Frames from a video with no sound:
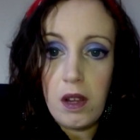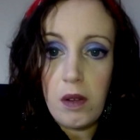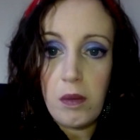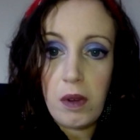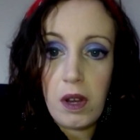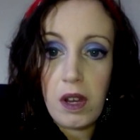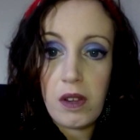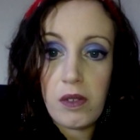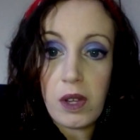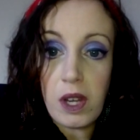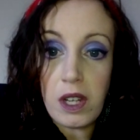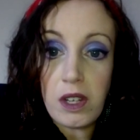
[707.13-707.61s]

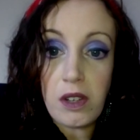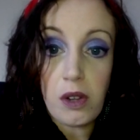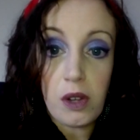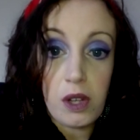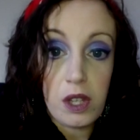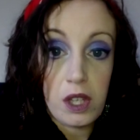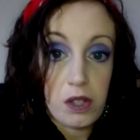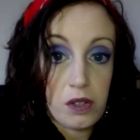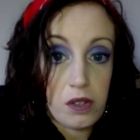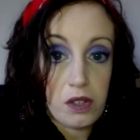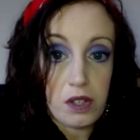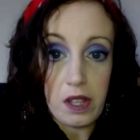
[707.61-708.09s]
I've kind of got
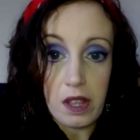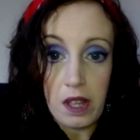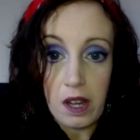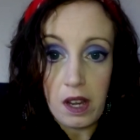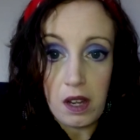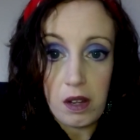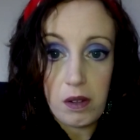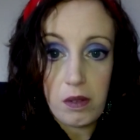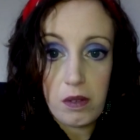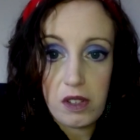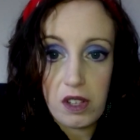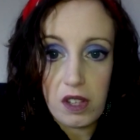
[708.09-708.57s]
used to
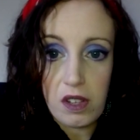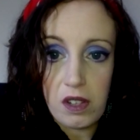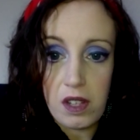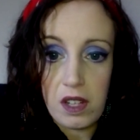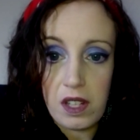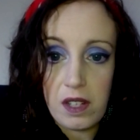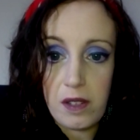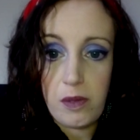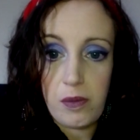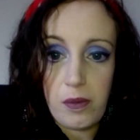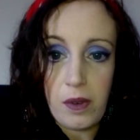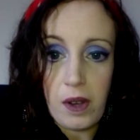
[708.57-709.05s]
that, so
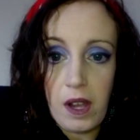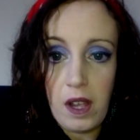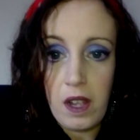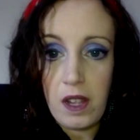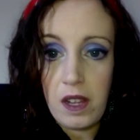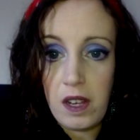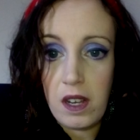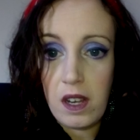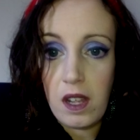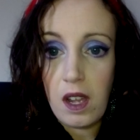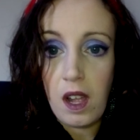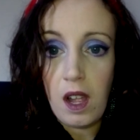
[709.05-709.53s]
it's
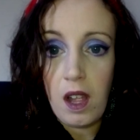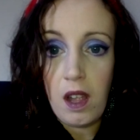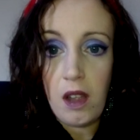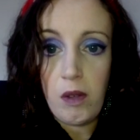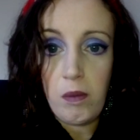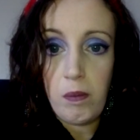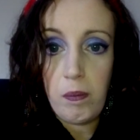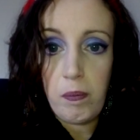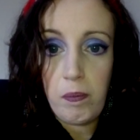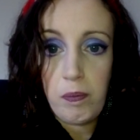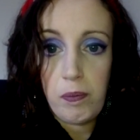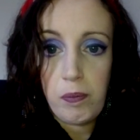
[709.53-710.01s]
fine.
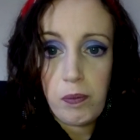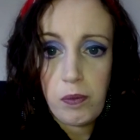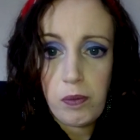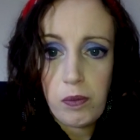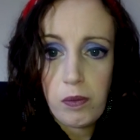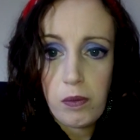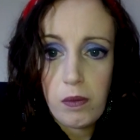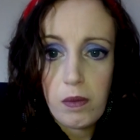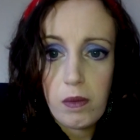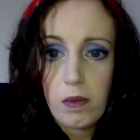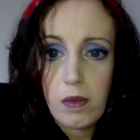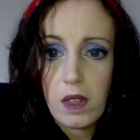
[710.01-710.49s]
And
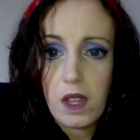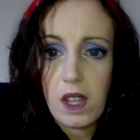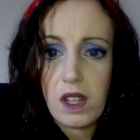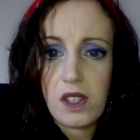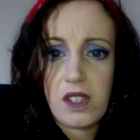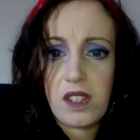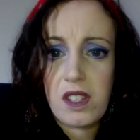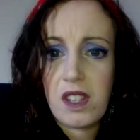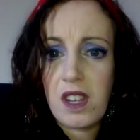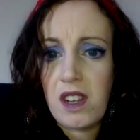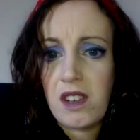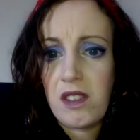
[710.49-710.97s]

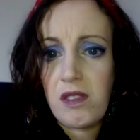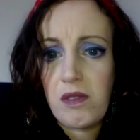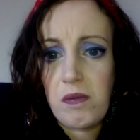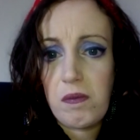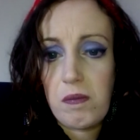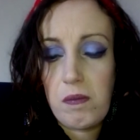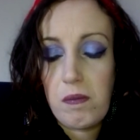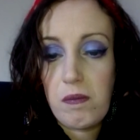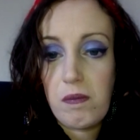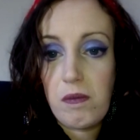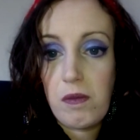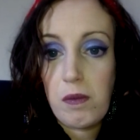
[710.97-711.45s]
just kind of
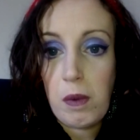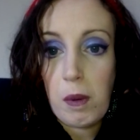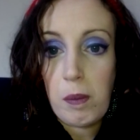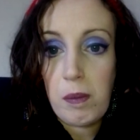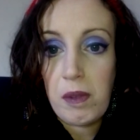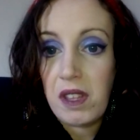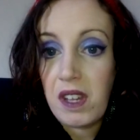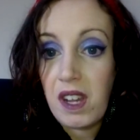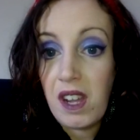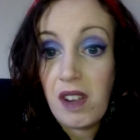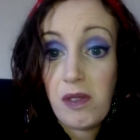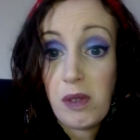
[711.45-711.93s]
remember
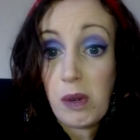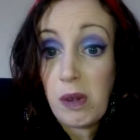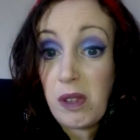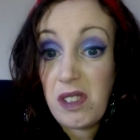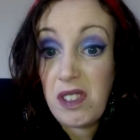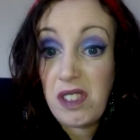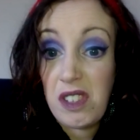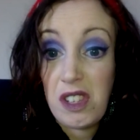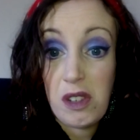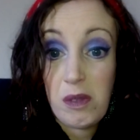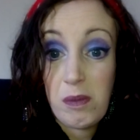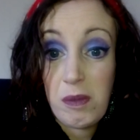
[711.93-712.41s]
that everyone's
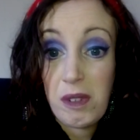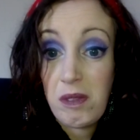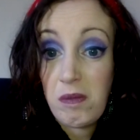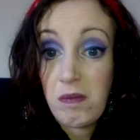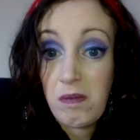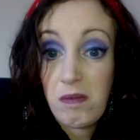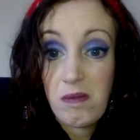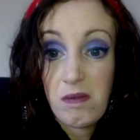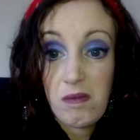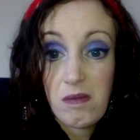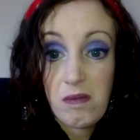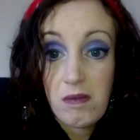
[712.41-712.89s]
human.
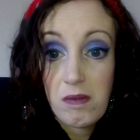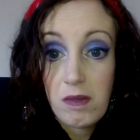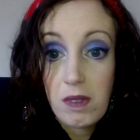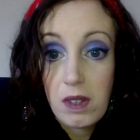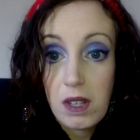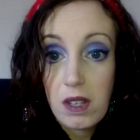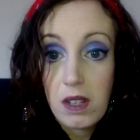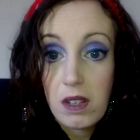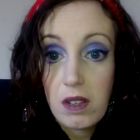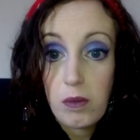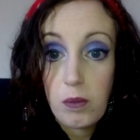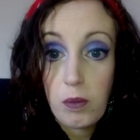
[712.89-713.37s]

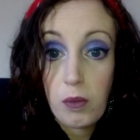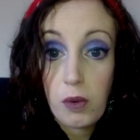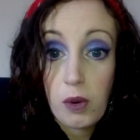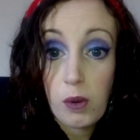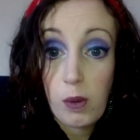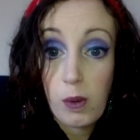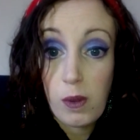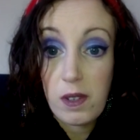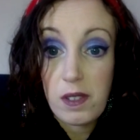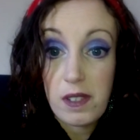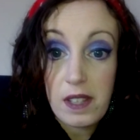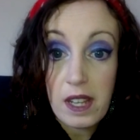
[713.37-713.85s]
We're
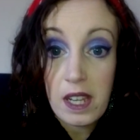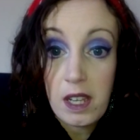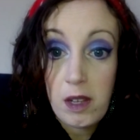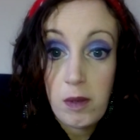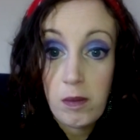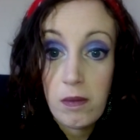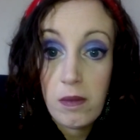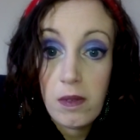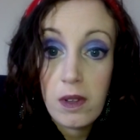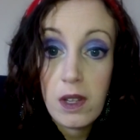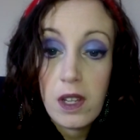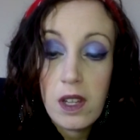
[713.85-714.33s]
all the
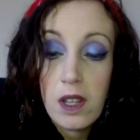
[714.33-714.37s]
same.